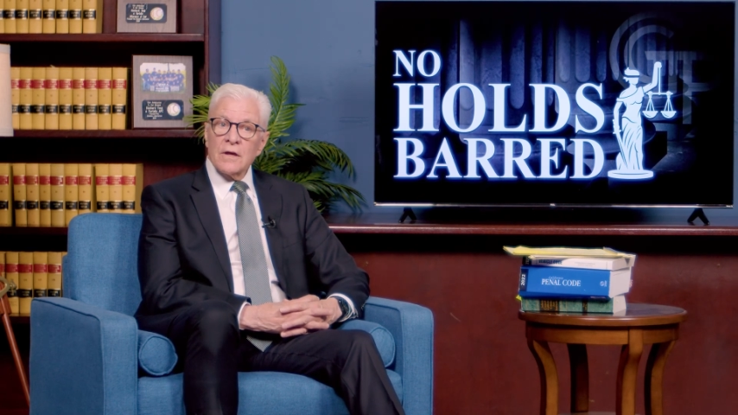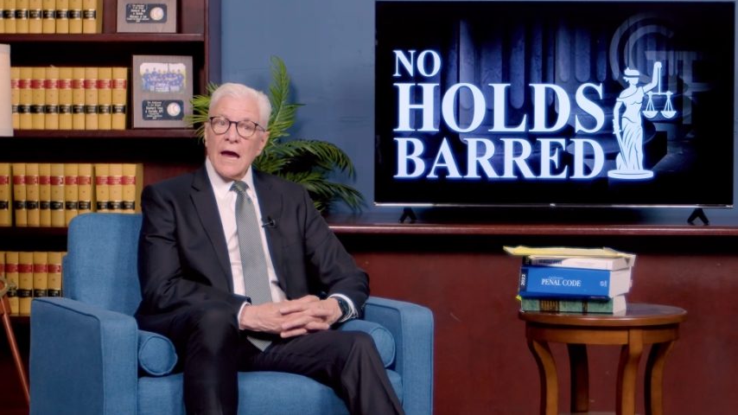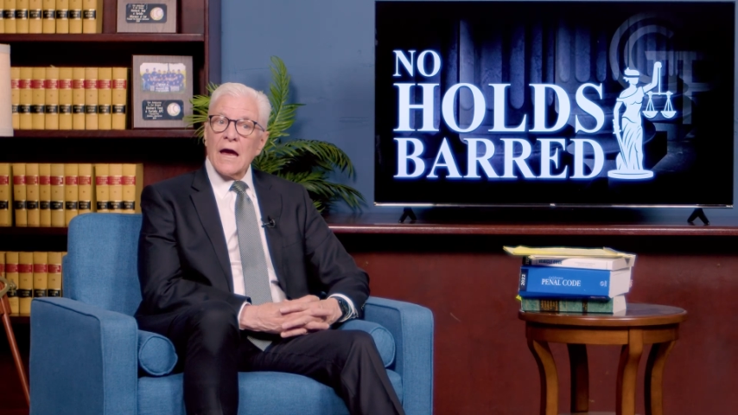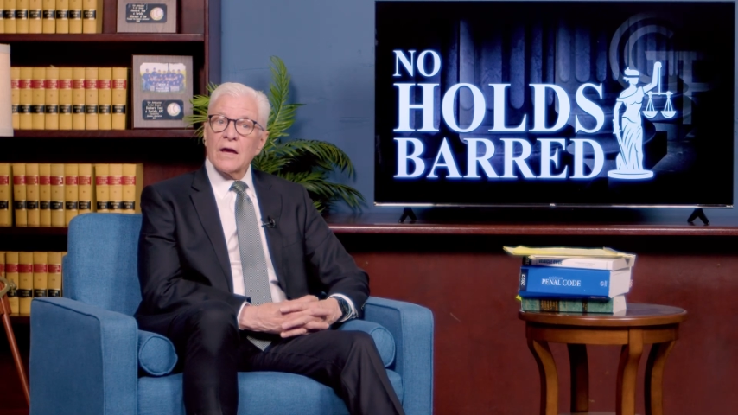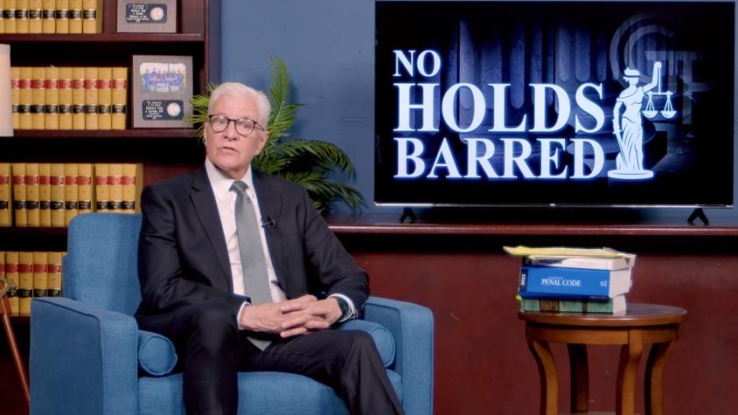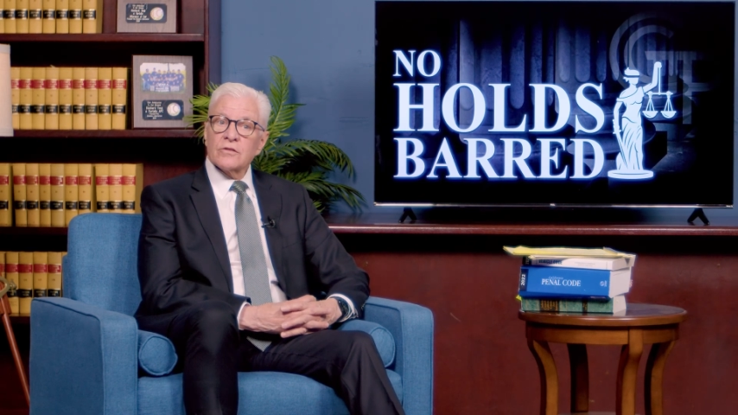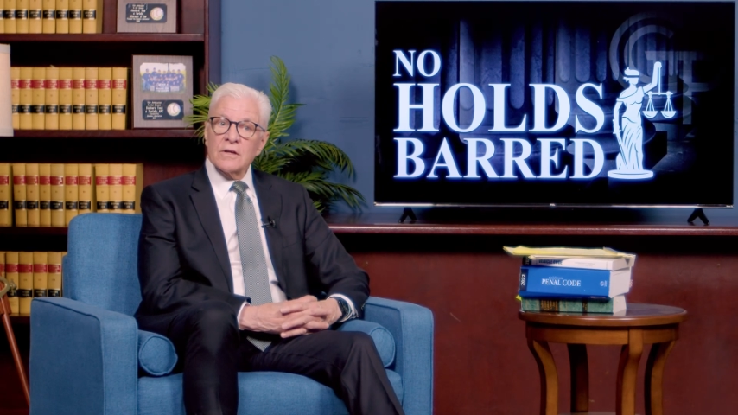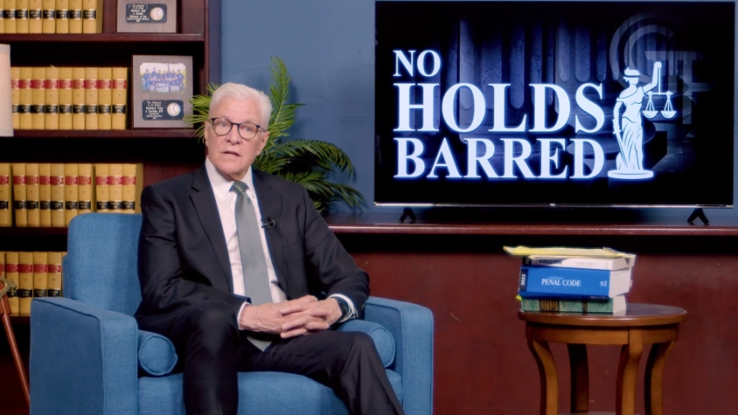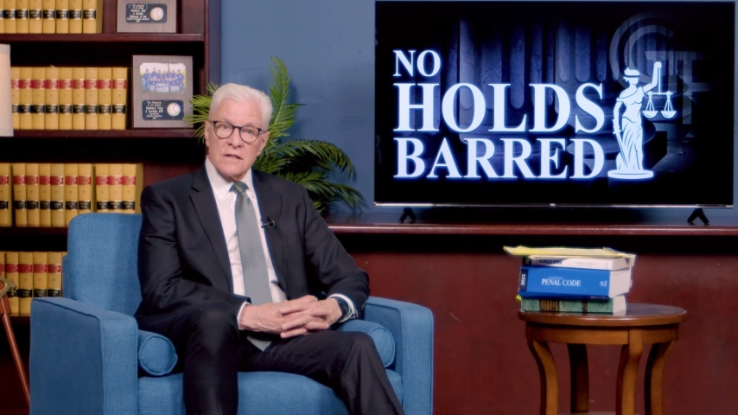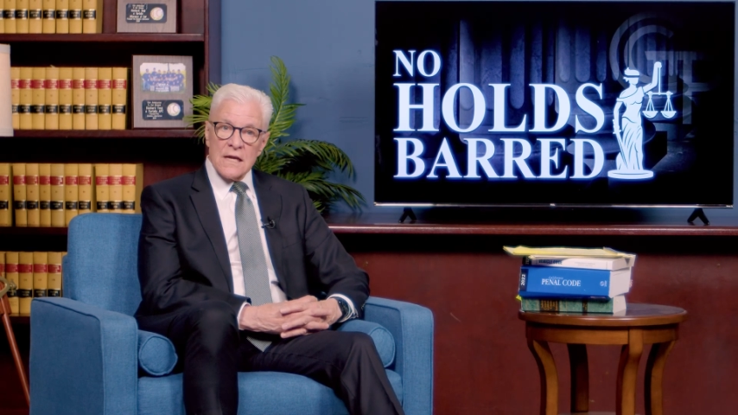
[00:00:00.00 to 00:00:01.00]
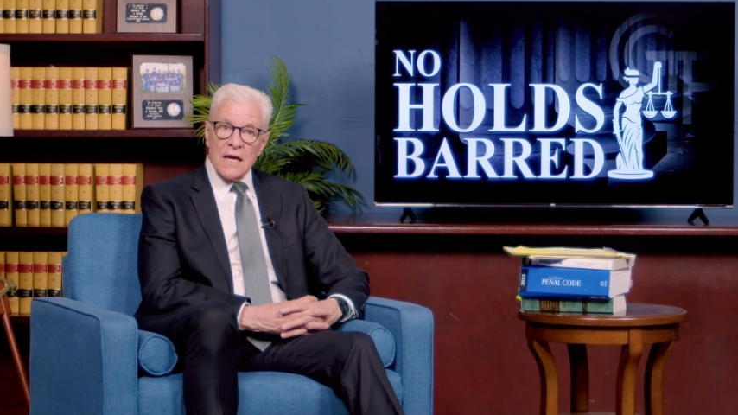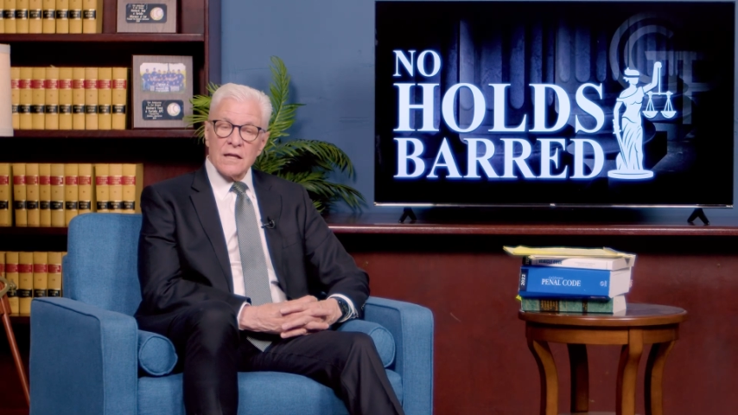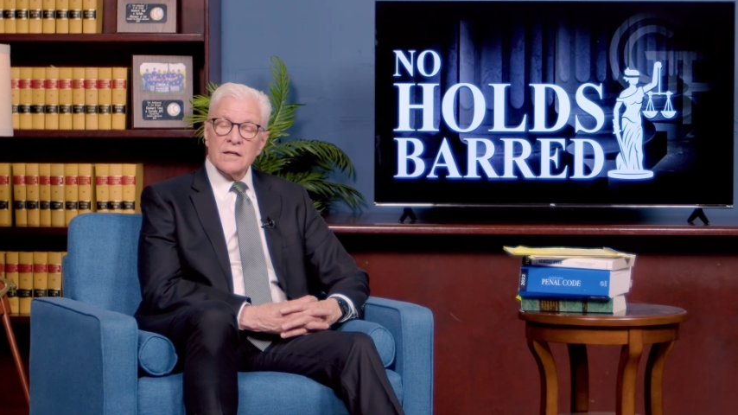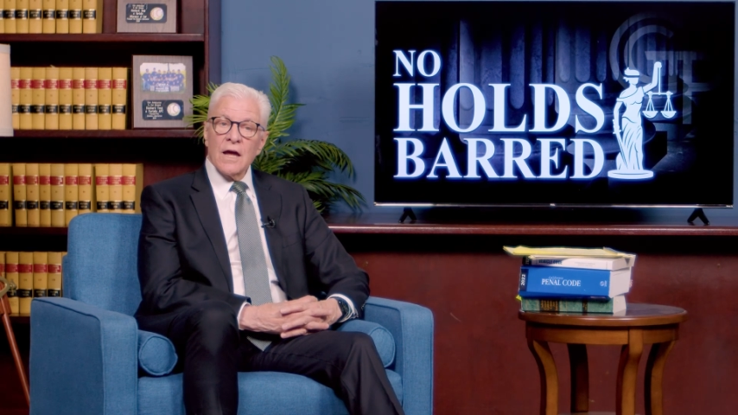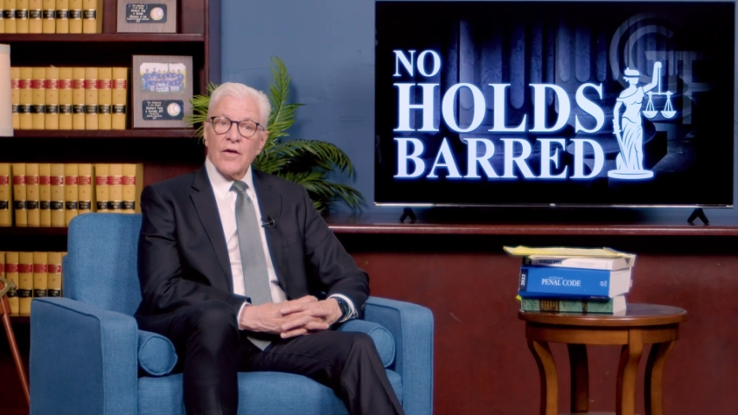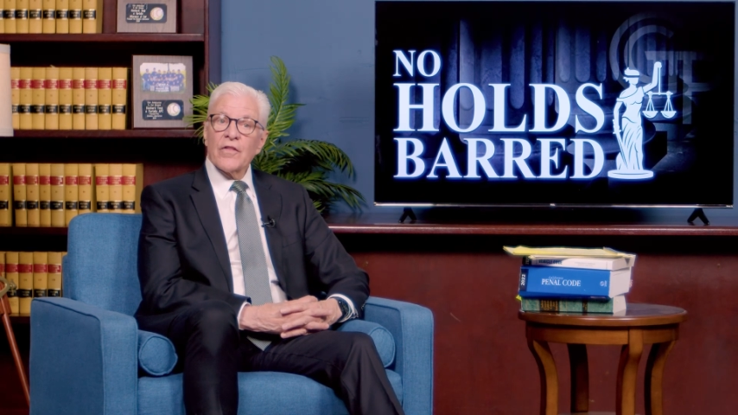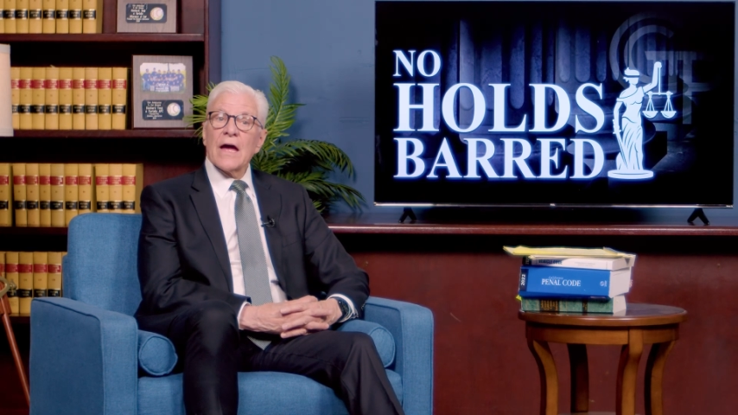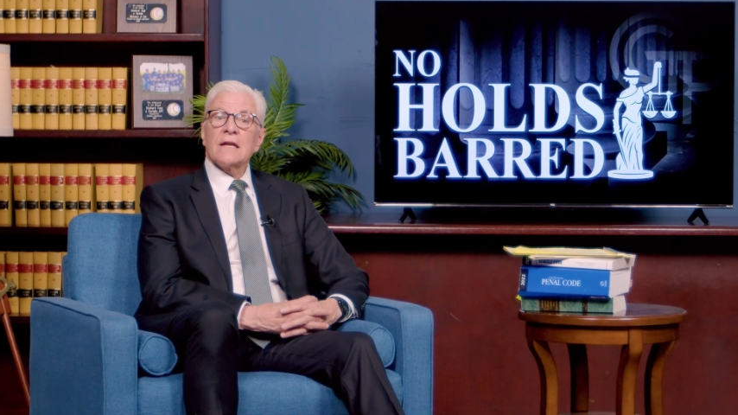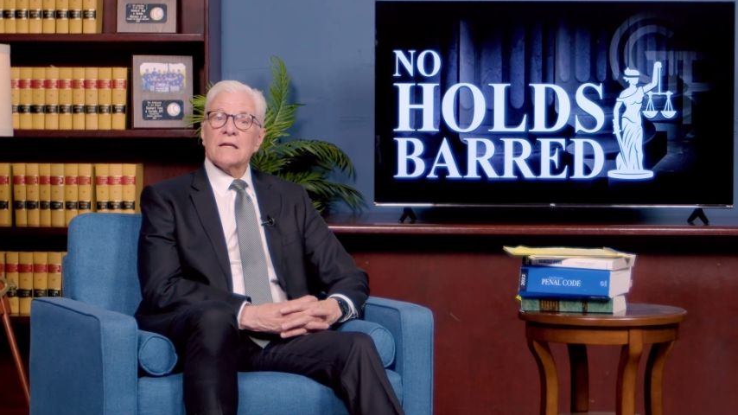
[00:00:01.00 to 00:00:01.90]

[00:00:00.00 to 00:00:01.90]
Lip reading: has indicated that